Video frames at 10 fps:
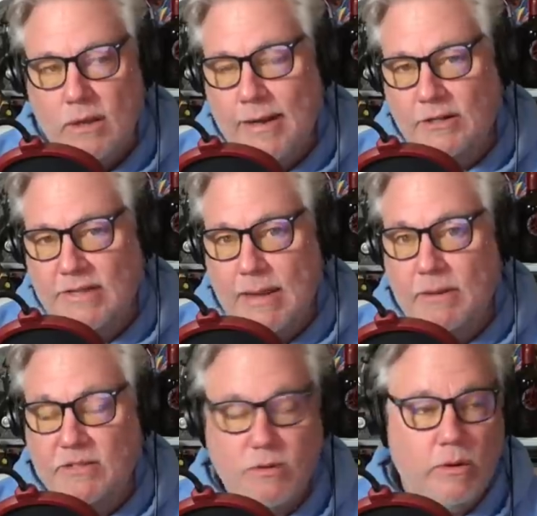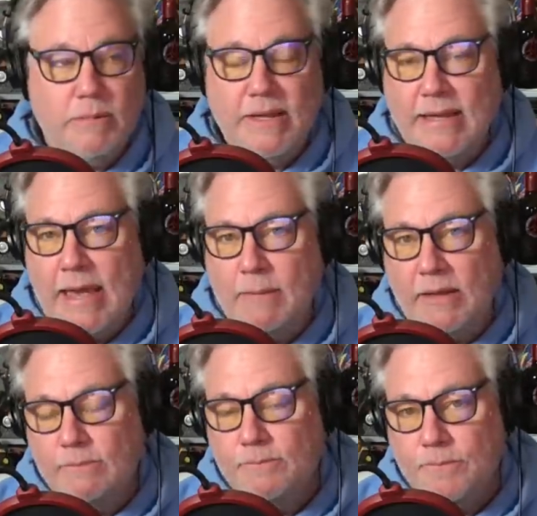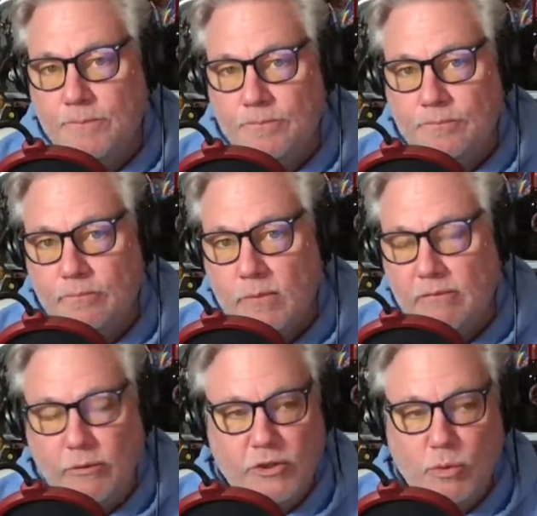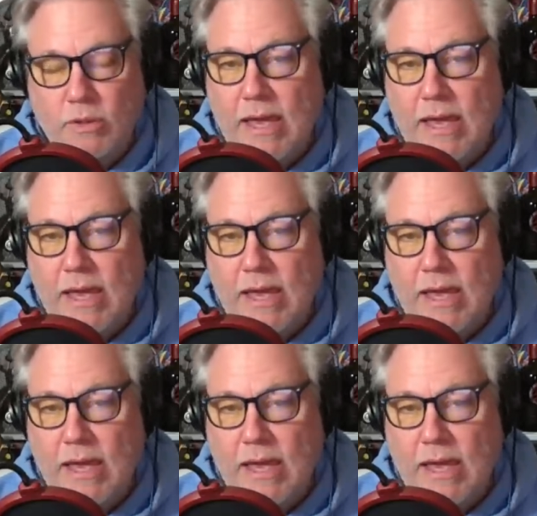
entertainment, is going to be in gaming. Virtual